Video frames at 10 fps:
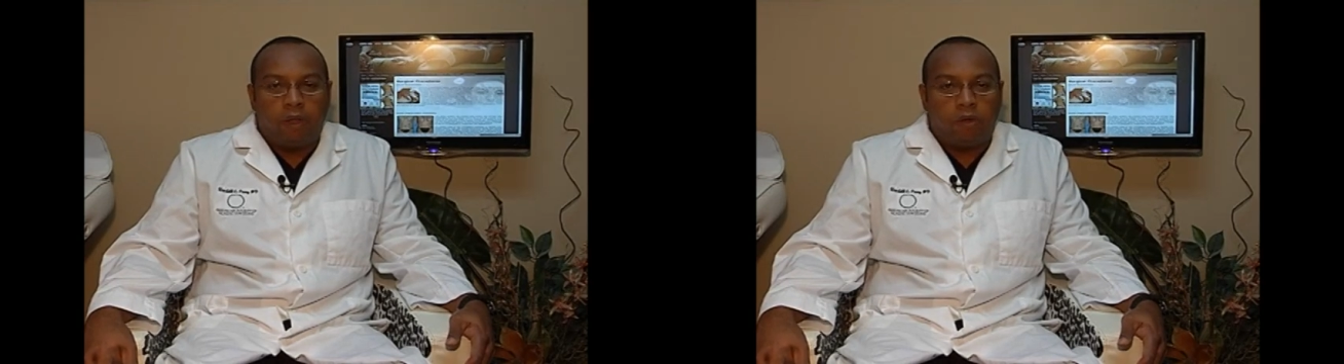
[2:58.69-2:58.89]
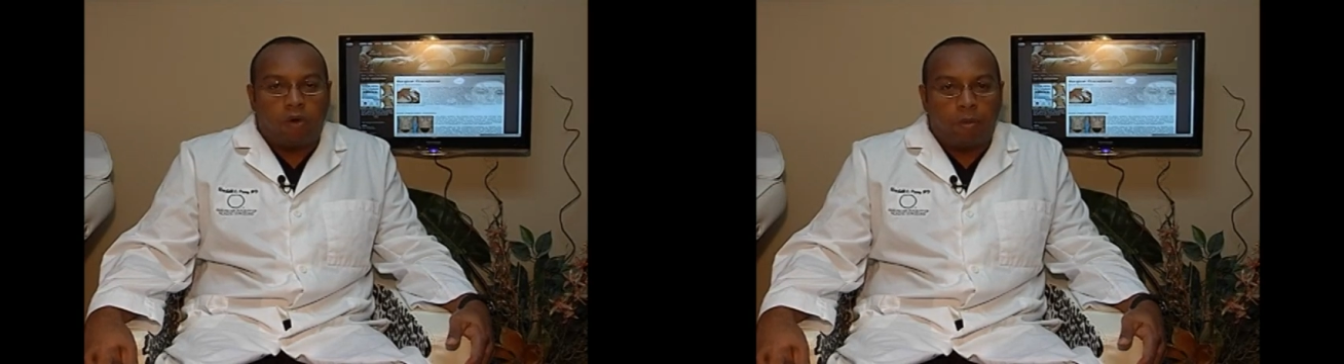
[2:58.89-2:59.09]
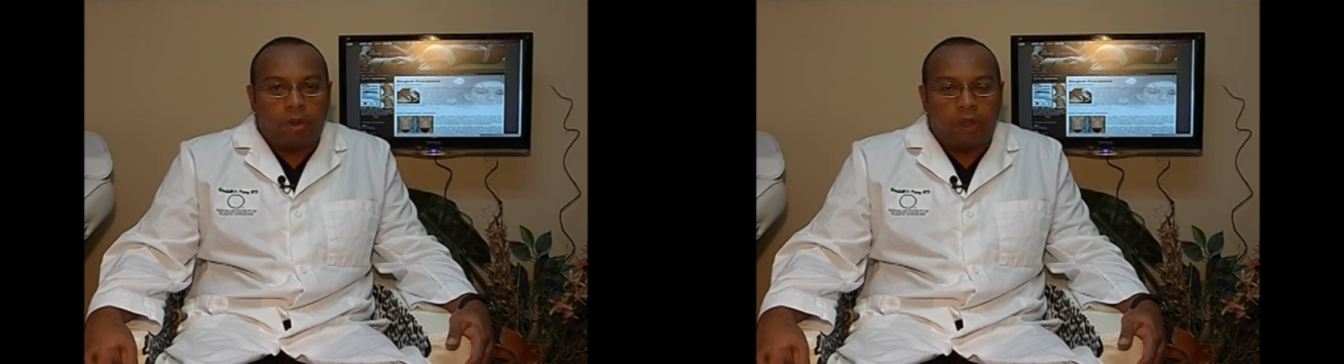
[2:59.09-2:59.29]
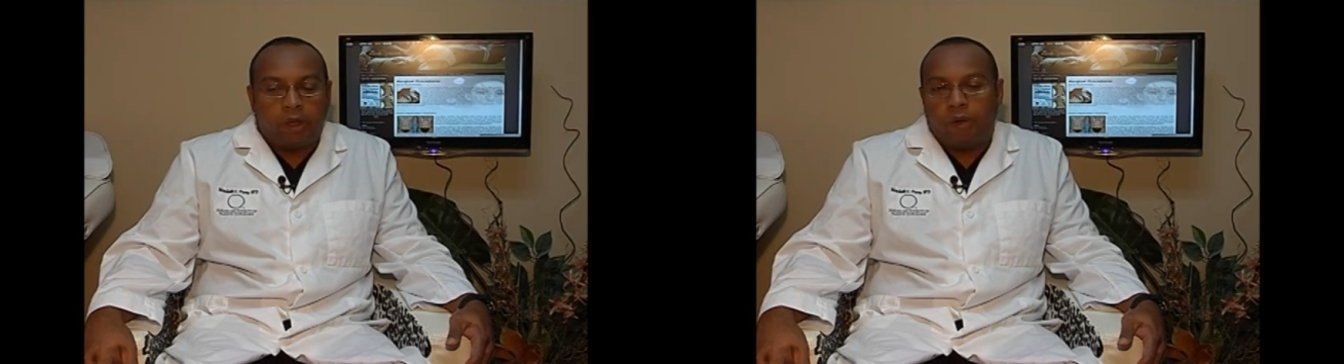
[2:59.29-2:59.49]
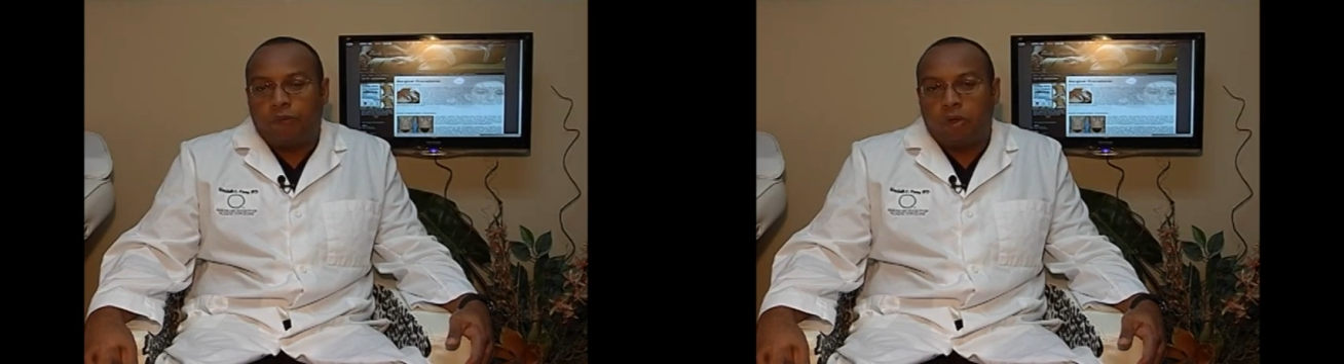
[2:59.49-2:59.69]
Normally
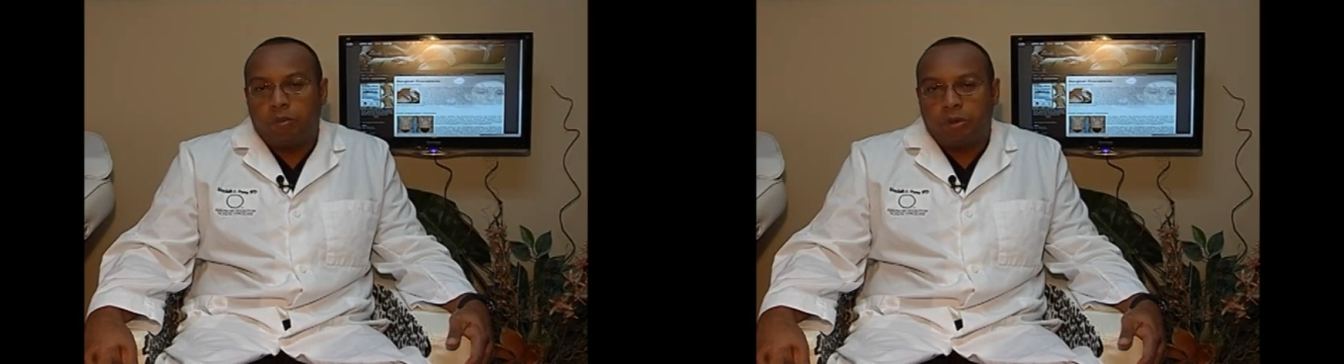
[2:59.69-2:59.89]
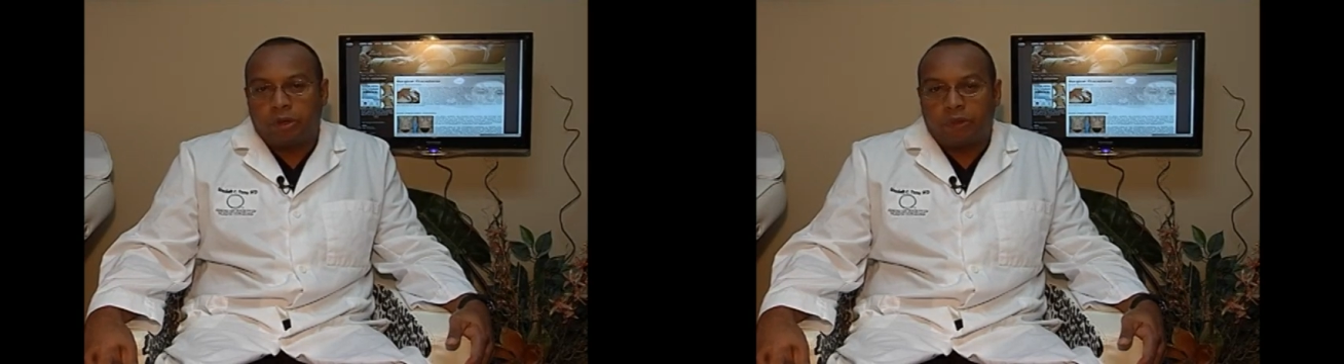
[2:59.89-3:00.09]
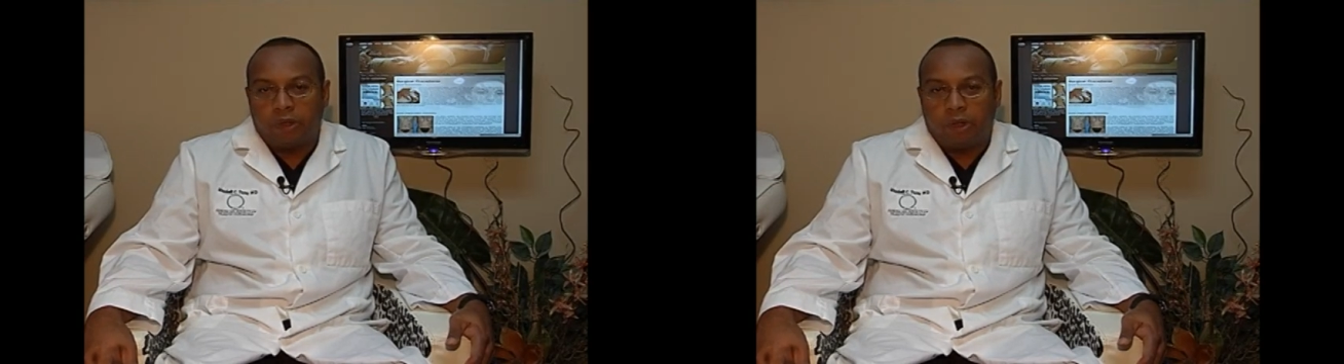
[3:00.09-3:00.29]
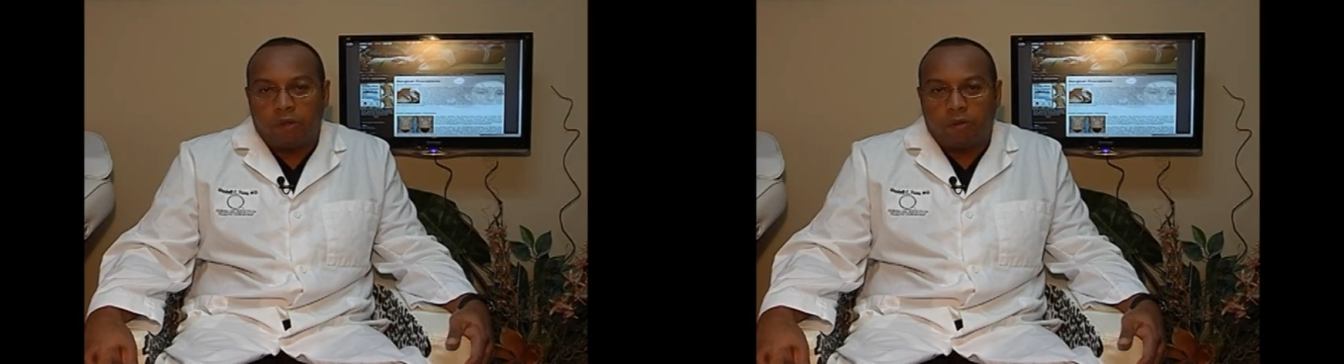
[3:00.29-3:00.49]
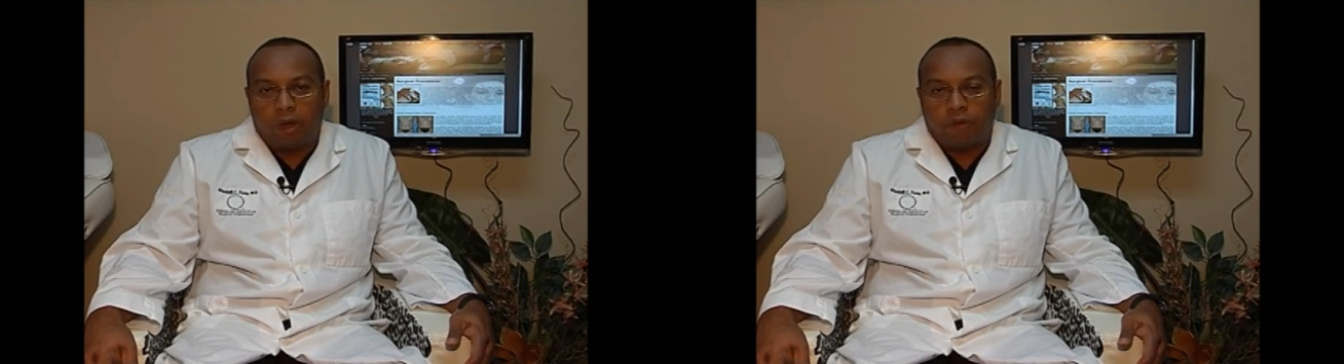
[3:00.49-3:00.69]
that envelope is
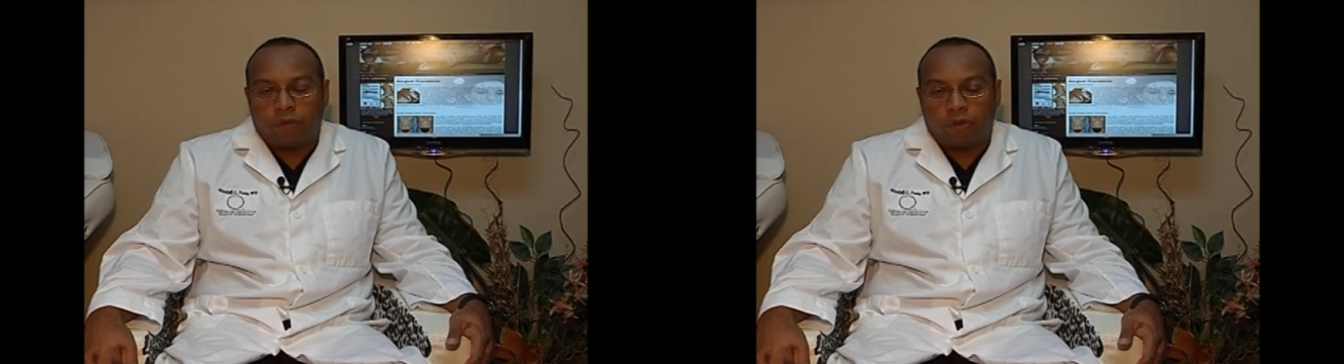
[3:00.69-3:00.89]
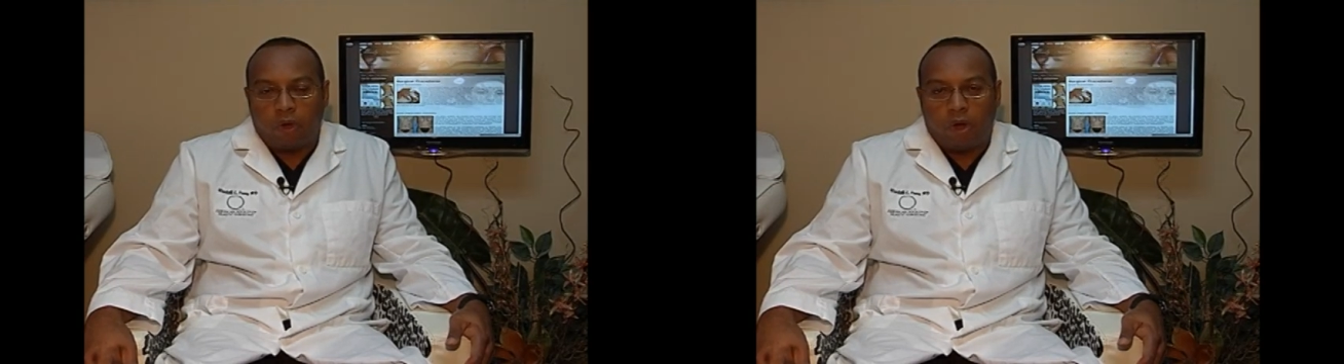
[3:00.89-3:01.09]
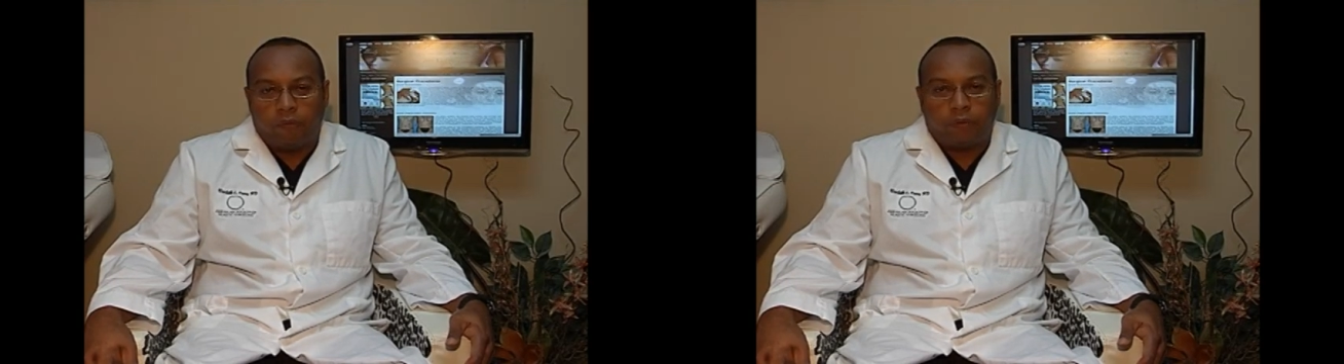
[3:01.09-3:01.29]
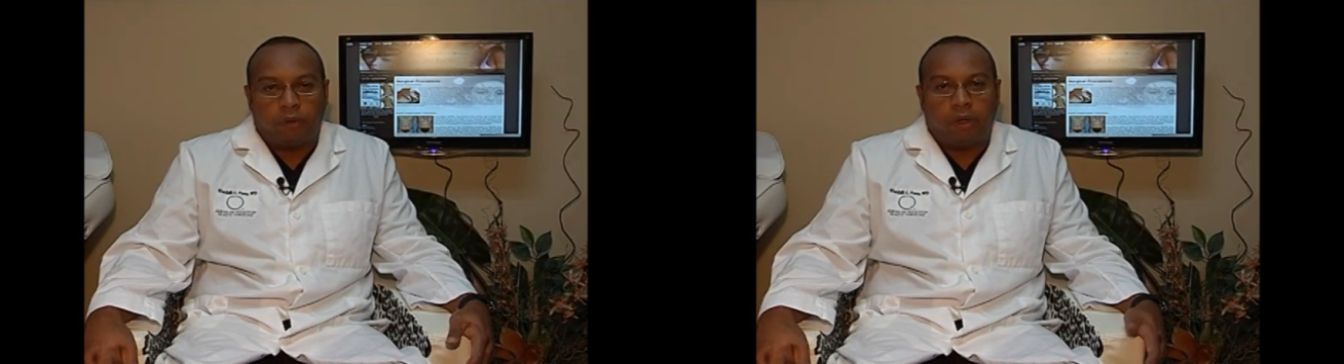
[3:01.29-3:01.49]
thin and soft,